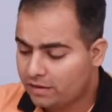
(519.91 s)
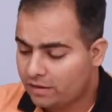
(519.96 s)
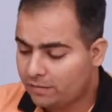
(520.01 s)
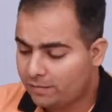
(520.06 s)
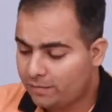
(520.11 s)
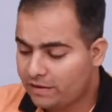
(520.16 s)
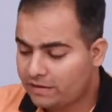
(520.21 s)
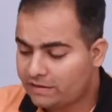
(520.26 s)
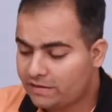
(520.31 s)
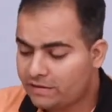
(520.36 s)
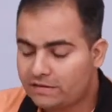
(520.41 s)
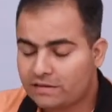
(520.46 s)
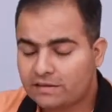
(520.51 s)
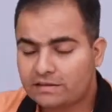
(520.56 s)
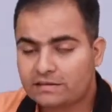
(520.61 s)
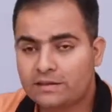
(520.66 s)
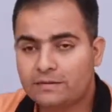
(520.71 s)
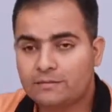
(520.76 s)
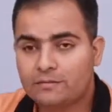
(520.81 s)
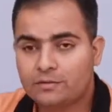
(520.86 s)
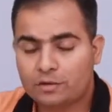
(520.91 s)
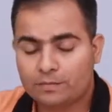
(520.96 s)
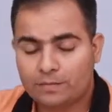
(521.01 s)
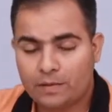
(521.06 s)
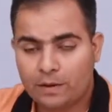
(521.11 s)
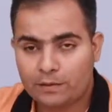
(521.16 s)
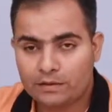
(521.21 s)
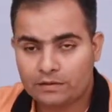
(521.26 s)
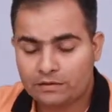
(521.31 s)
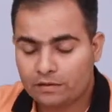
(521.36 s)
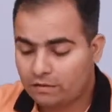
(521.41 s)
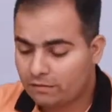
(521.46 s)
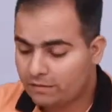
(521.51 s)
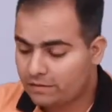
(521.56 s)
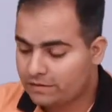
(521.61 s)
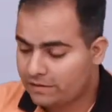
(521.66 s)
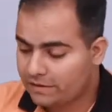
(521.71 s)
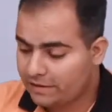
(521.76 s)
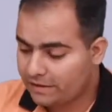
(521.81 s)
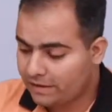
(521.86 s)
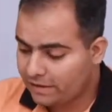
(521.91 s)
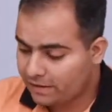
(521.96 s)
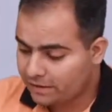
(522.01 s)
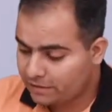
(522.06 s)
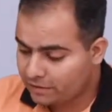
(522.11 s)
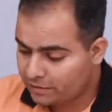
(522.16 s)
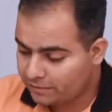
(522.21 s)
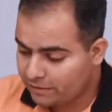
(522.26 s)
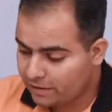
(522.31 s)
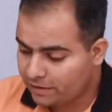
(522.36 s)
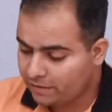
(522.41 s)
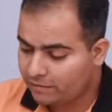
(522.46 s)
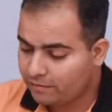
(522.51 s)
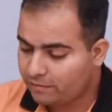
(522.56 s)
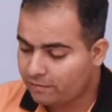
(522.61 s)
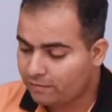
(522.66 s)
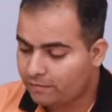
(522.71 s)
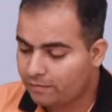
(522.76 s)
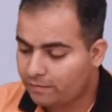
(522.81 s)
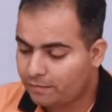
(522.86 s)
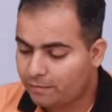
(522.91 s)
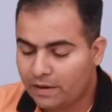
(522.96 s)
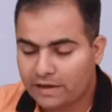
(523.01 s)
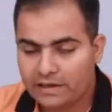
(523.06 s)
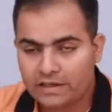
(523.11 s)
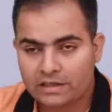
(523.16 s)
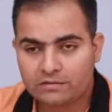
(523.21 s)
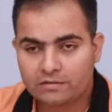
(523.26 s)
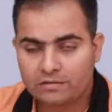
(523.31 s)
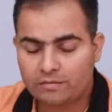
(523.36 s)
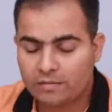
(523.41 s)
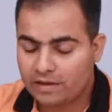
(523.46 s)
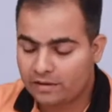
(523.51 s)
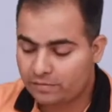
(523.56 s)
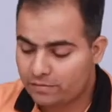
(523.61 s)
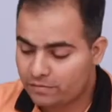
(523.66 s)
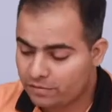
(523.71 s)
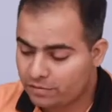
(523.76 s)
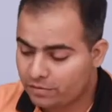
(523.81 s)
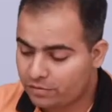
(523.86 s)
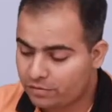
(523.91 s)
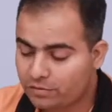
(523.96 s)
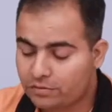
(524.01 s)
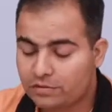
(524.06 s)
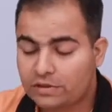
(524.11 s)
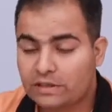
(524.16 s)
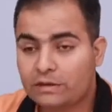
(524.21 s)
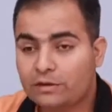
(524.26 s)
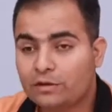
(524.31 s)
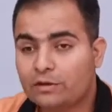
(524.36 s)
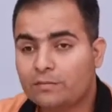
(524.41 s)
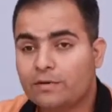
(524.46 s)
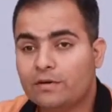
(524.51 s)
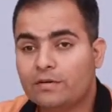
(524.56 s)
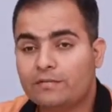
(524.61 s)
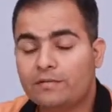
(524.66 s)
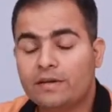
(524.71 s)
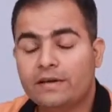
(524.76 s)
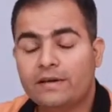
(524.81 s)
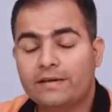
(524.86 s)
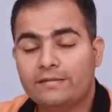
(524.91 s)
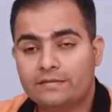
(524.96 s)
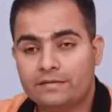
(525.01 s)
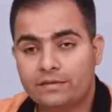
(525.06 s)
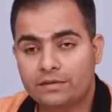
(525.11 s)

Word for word: The bases are same, so powers always get added. So 1 minus 1 becomes 0, so z to the power we have